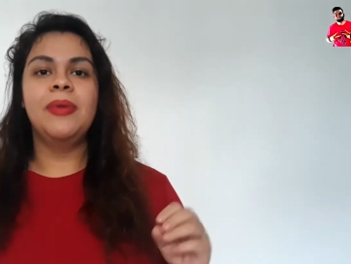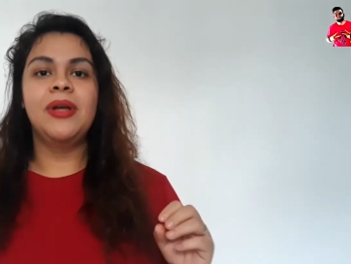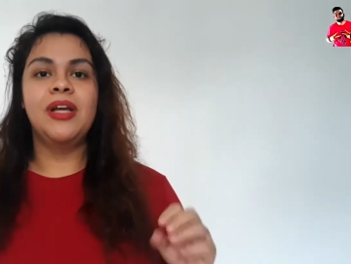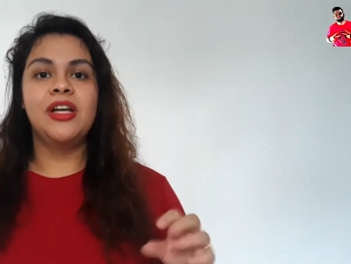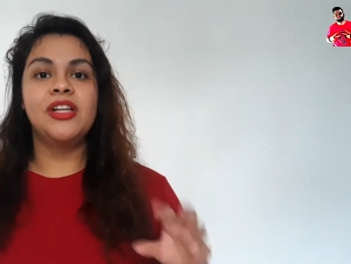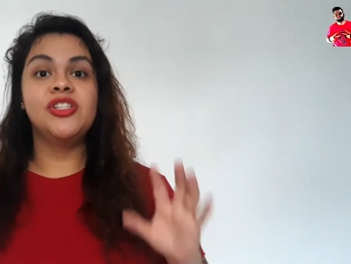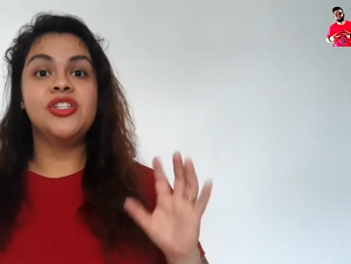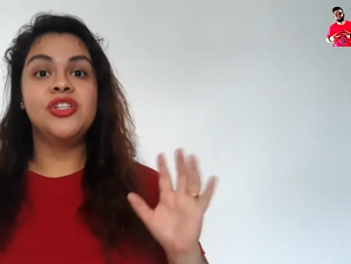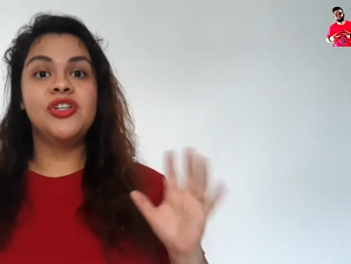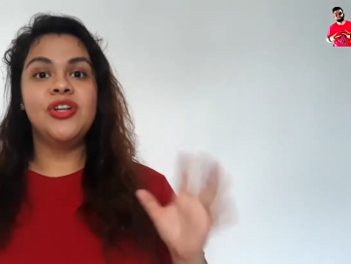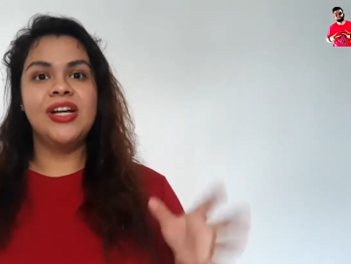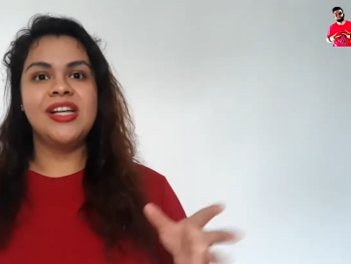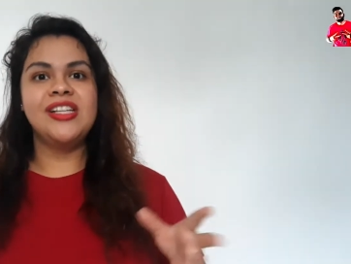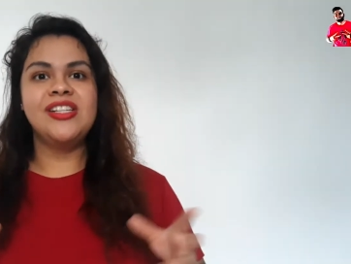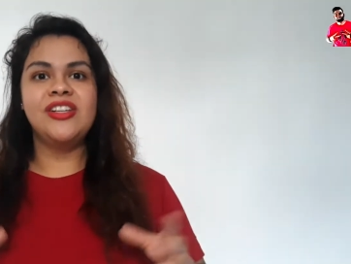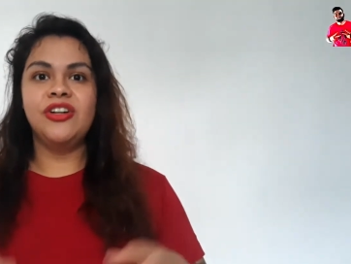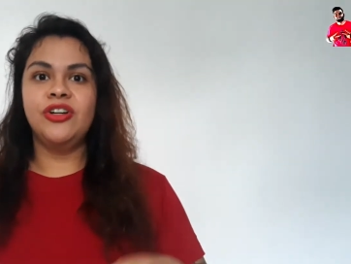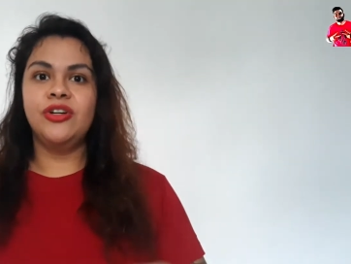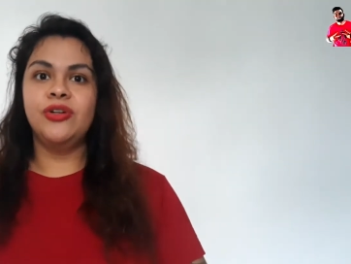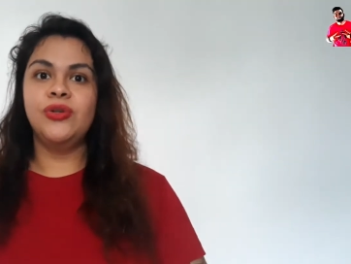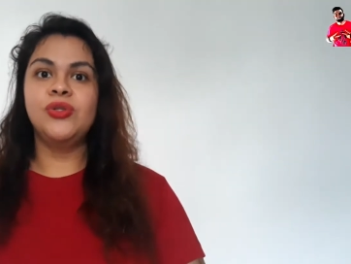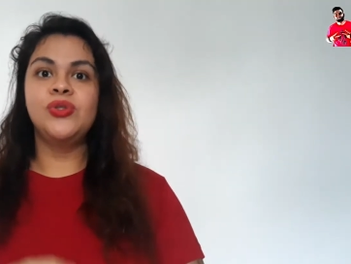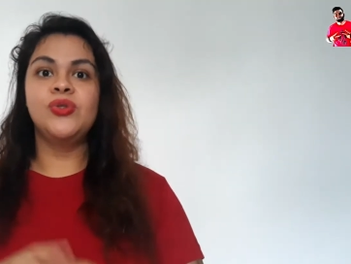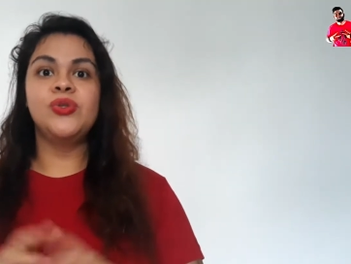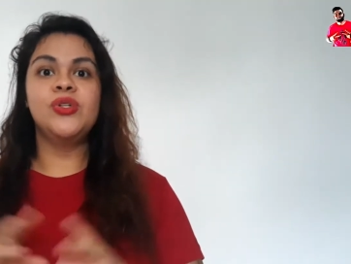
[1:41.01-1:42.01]
because you guys
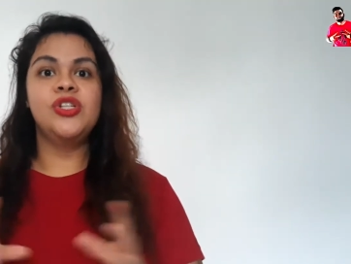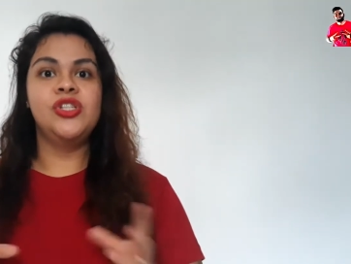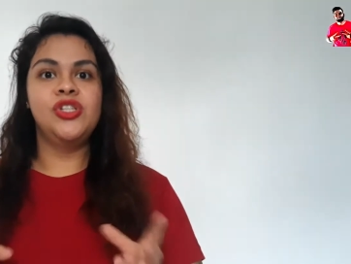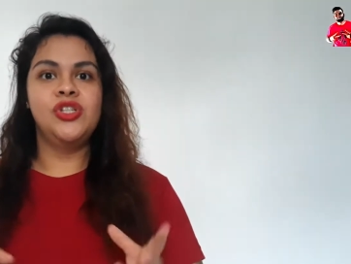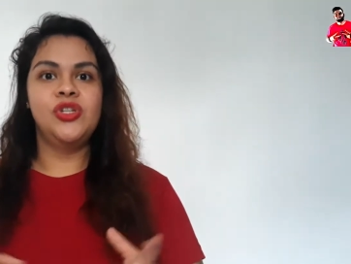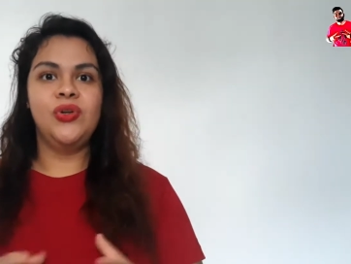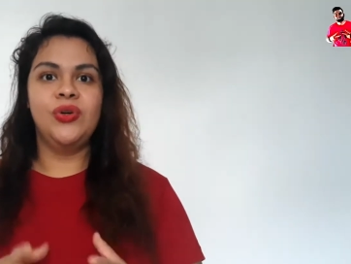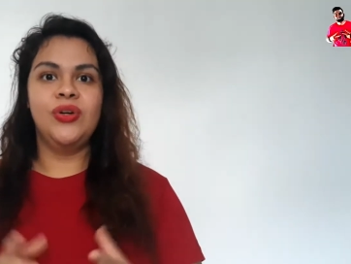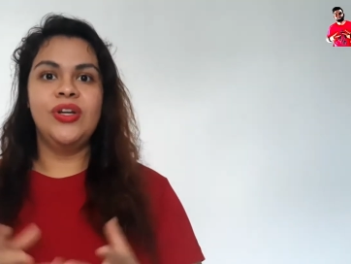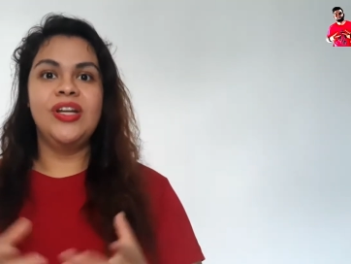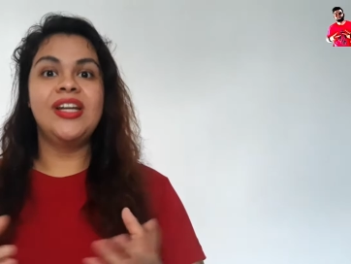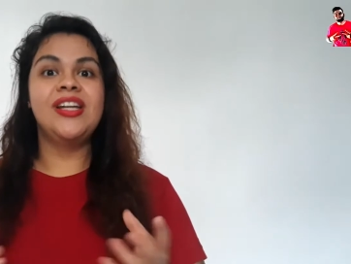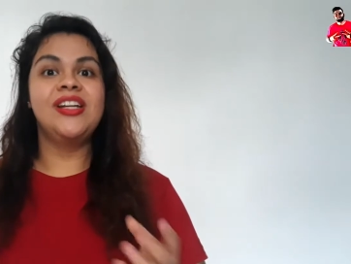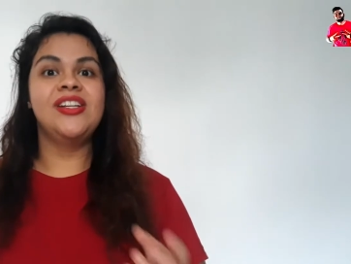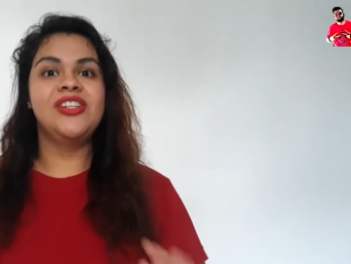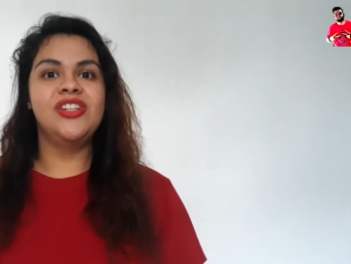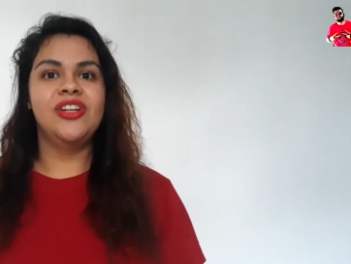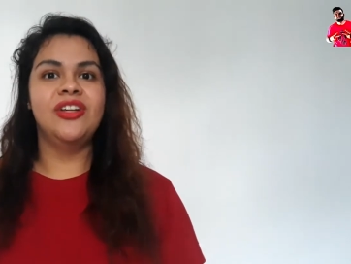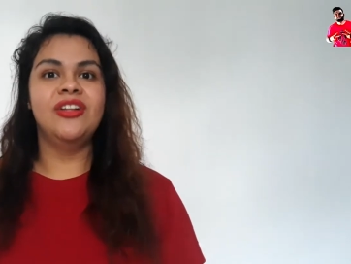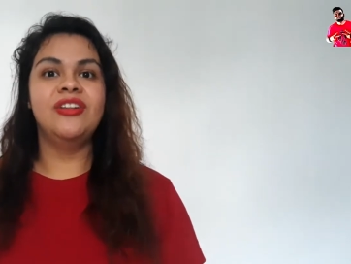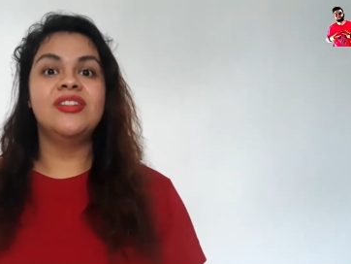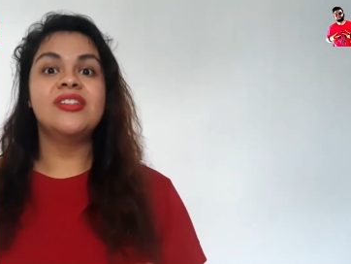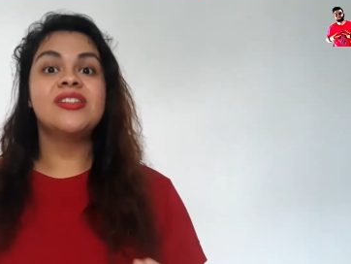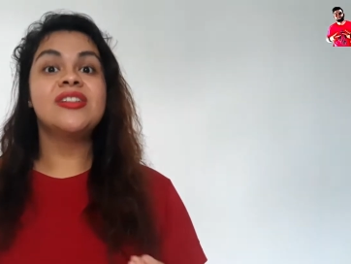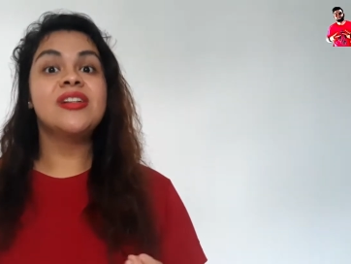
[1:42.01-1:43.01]
are going to enjoy each
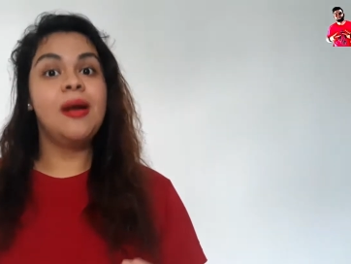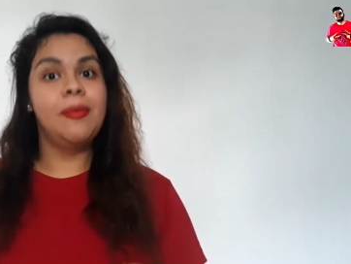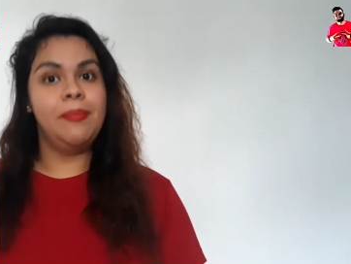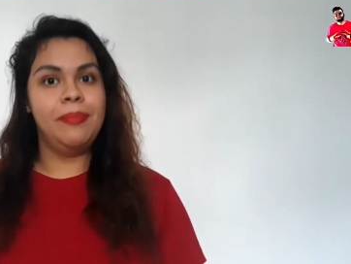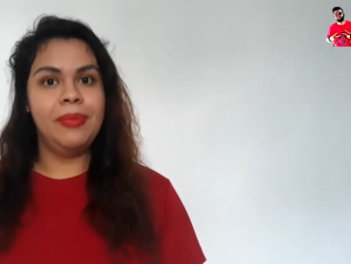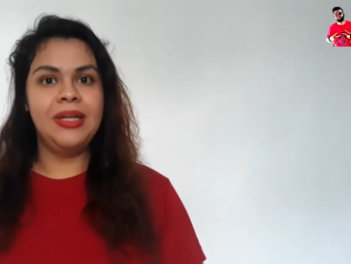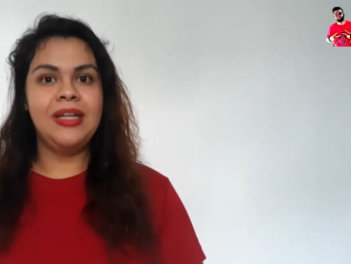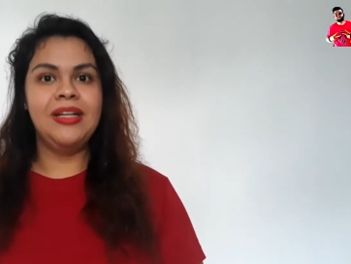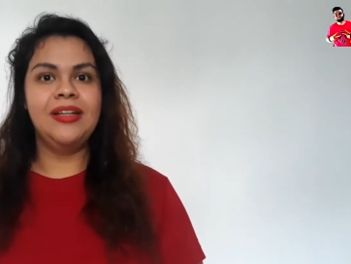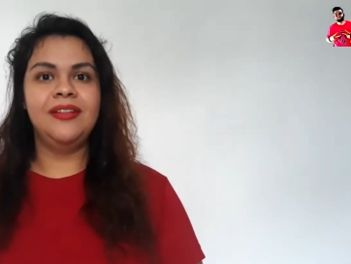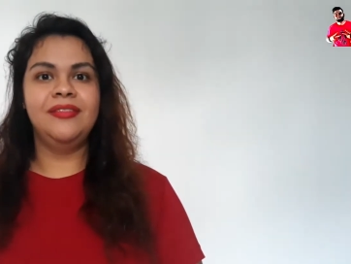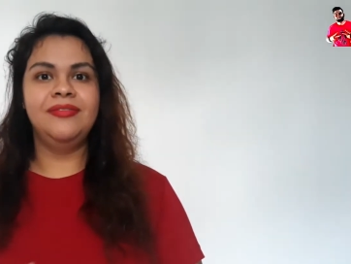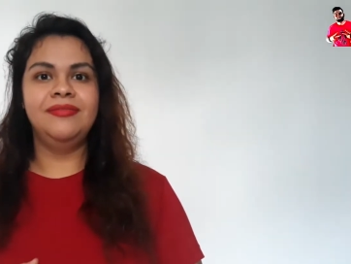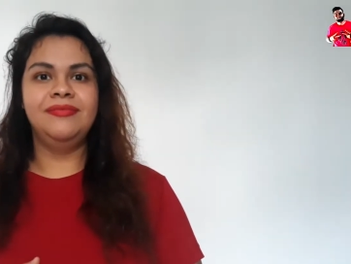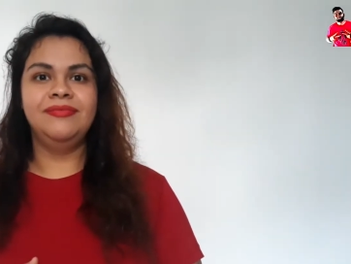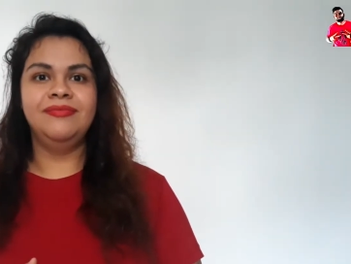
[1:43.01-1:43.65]
other's company.